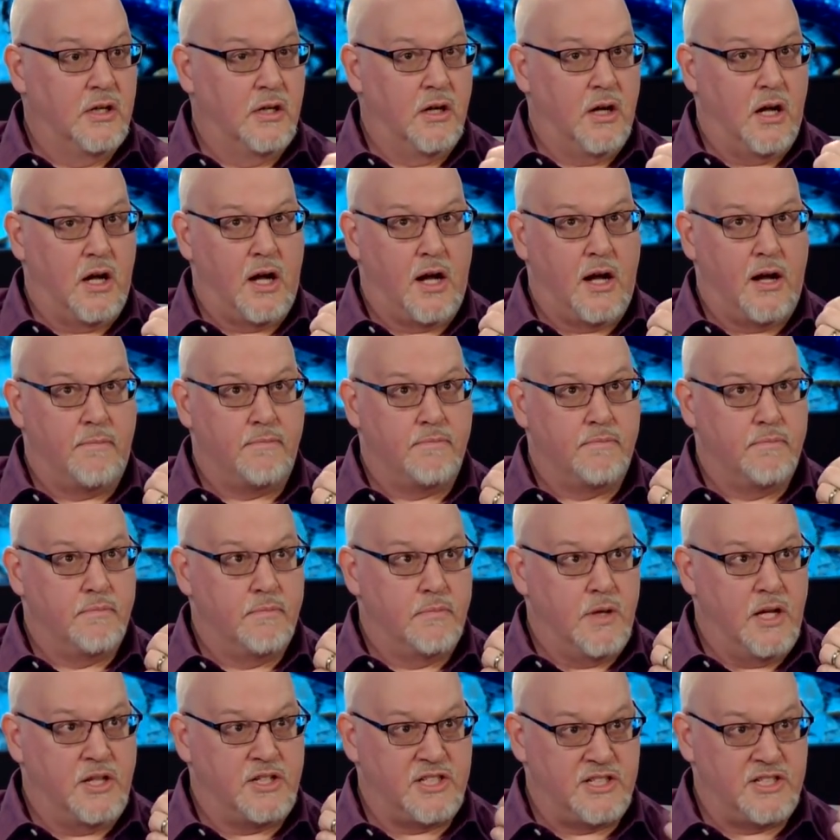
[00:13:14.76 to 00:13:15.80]
uh,
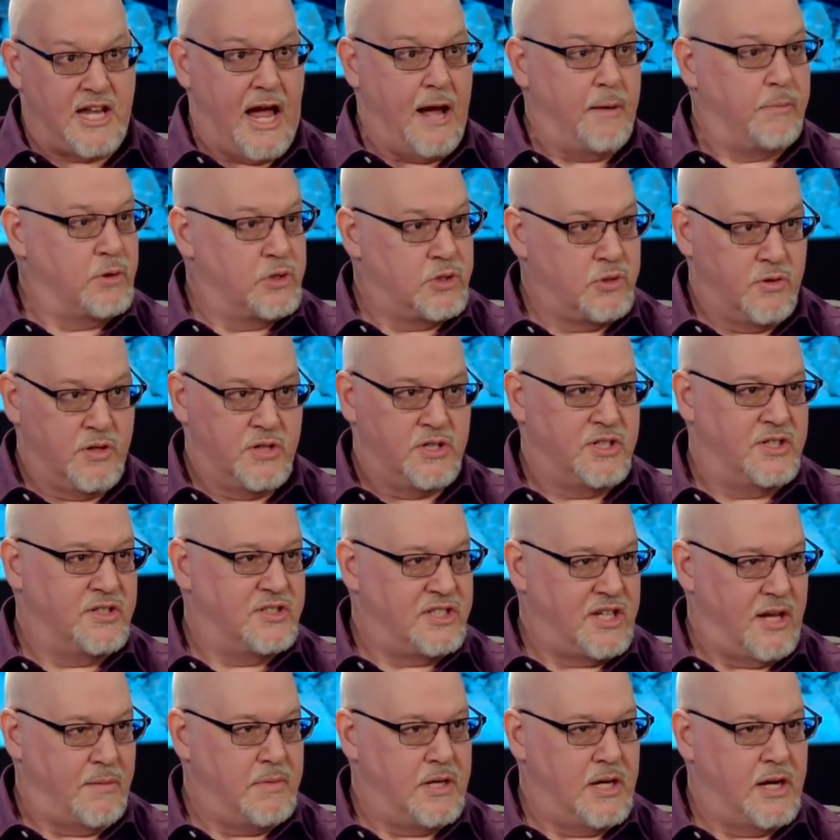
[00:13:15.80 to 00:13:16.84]
established Christian
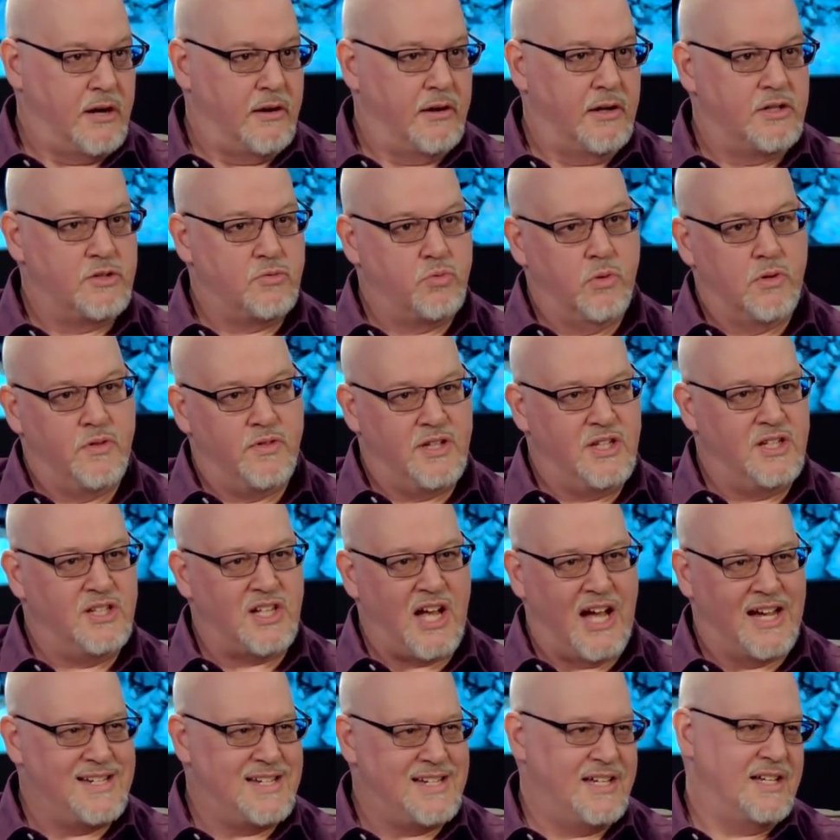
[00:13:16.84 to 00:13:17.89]
seminaries where these
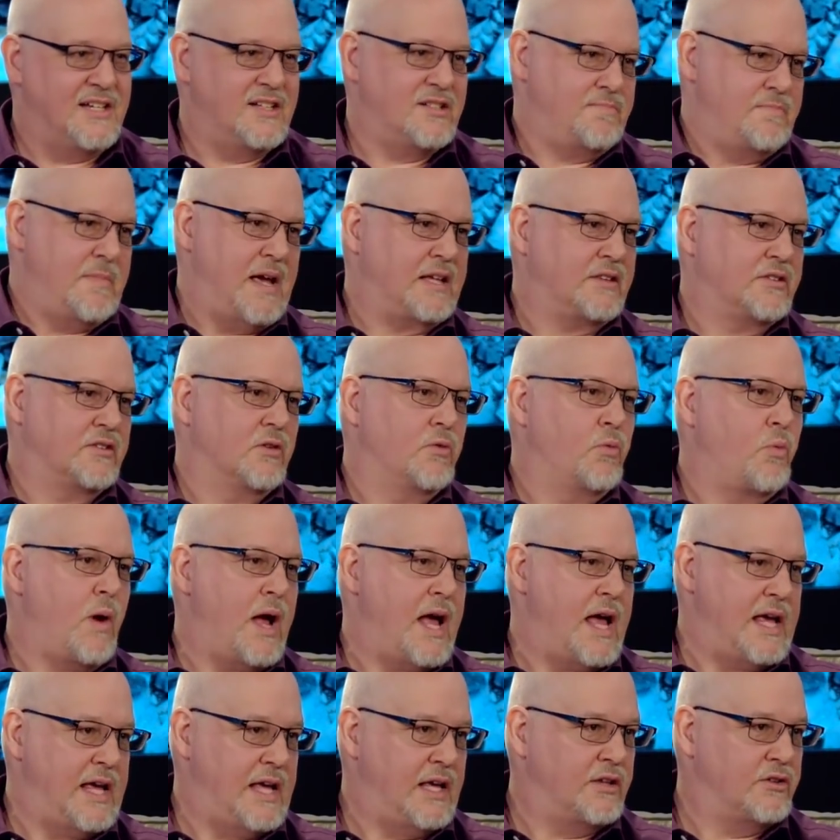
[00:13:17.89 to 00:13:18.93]
ideas make their
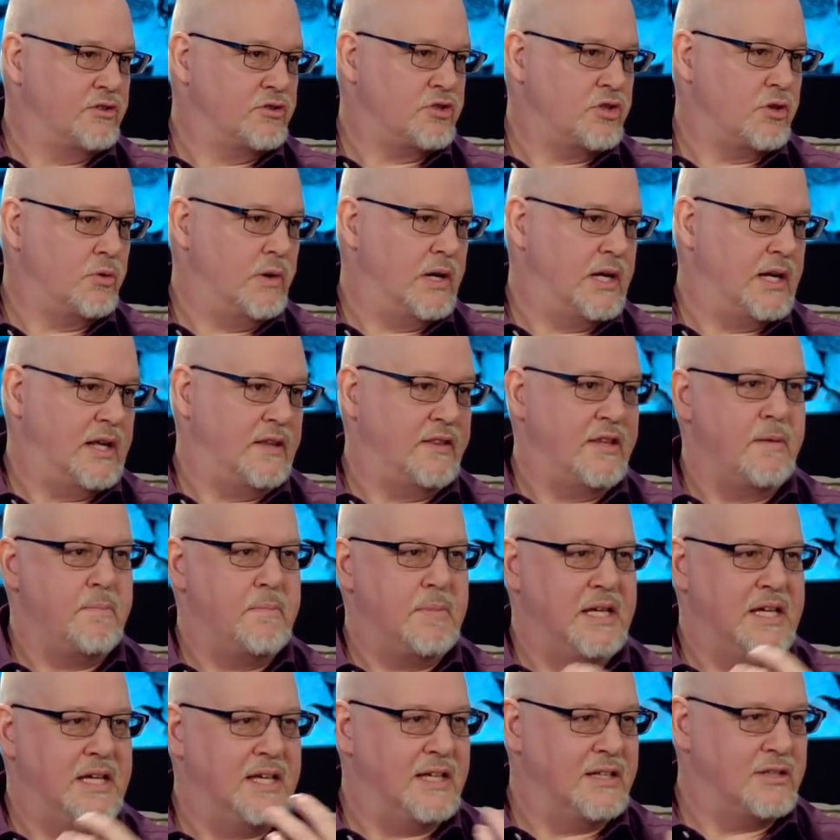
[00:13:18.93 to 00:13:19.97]
way into it and then
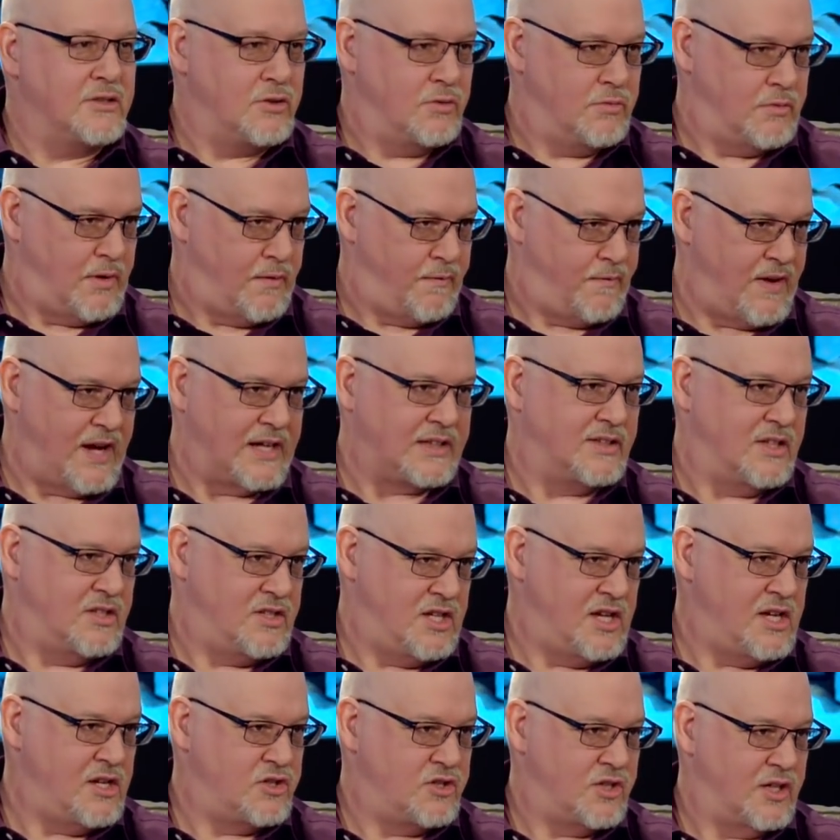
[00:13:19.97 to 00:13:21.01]
begin to affect the
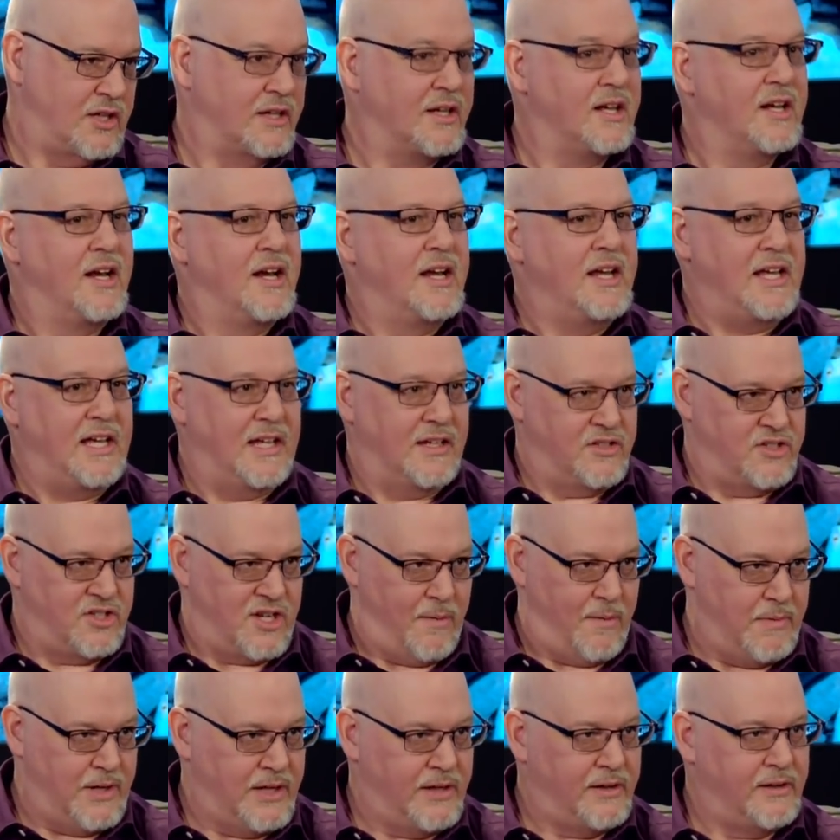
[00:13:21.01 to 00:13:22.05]
teaching. In
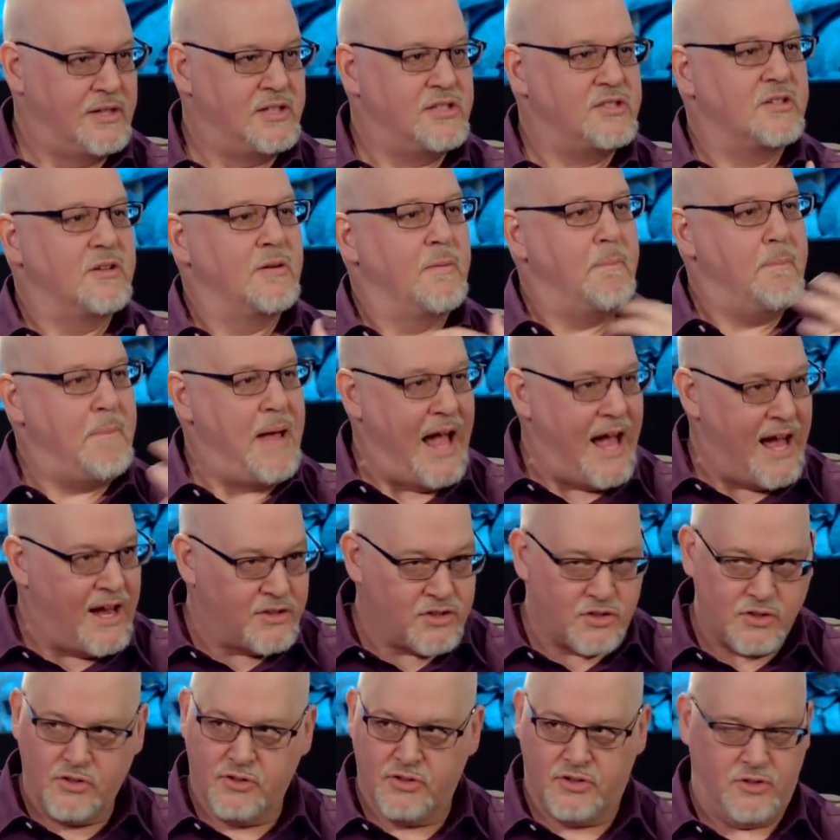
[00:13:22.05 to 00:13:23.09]
seminaries,
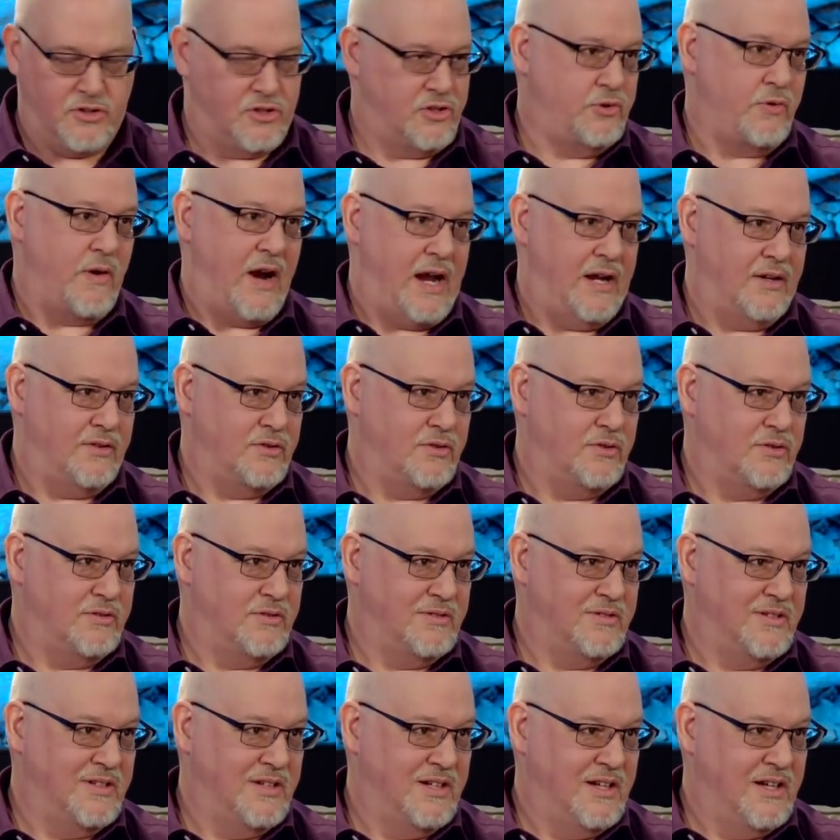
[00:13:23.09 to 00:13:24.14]
pastors are trained.
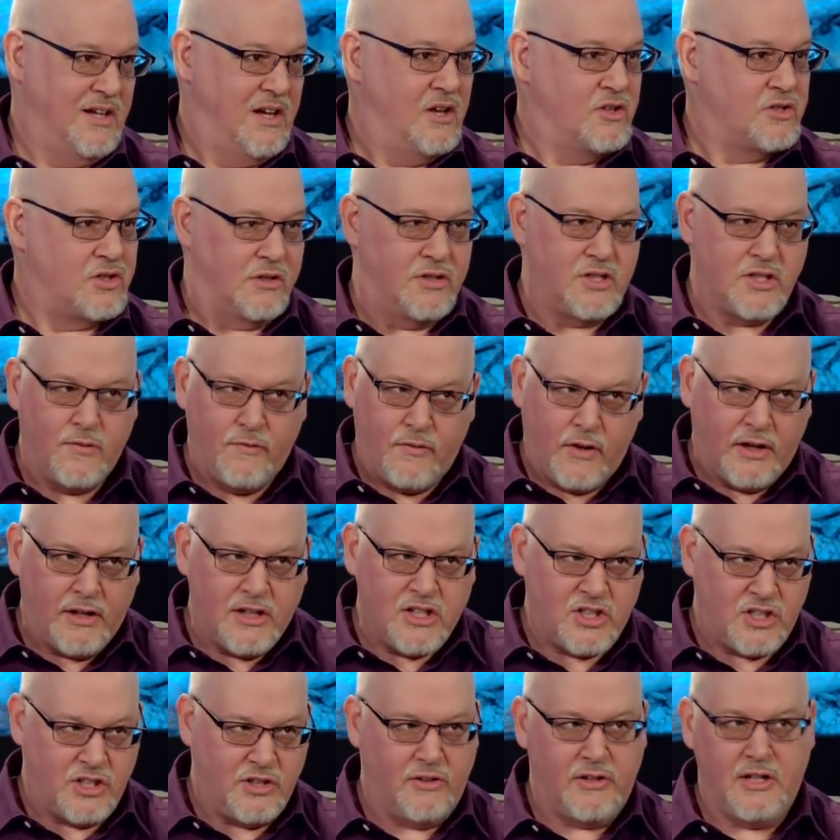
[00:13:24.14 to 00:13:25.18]
So, this is a very
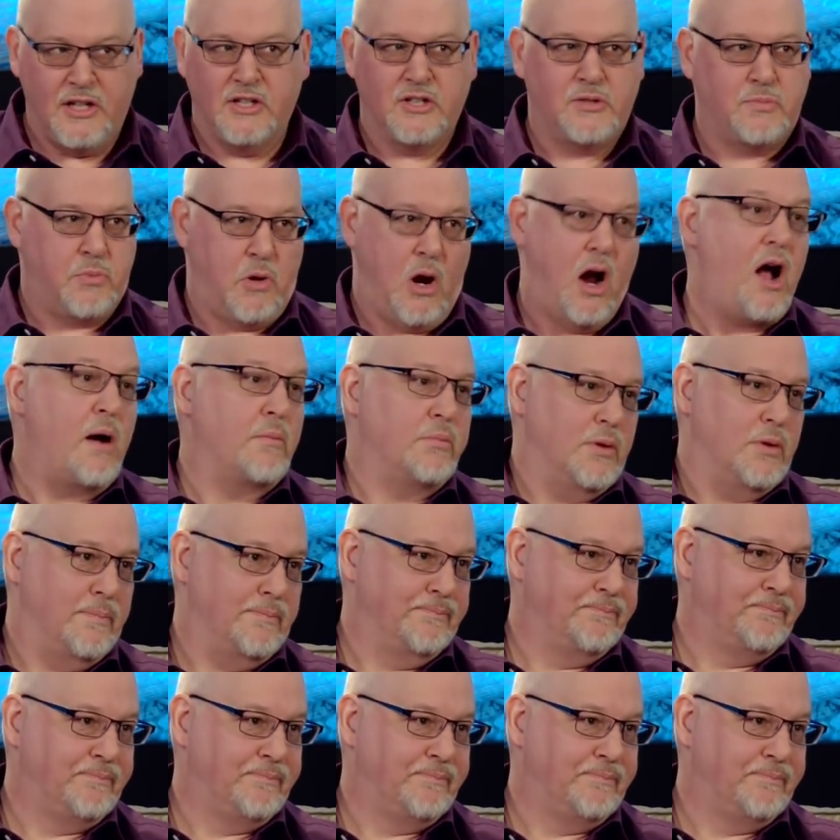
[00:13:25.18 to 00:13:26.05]
serious problem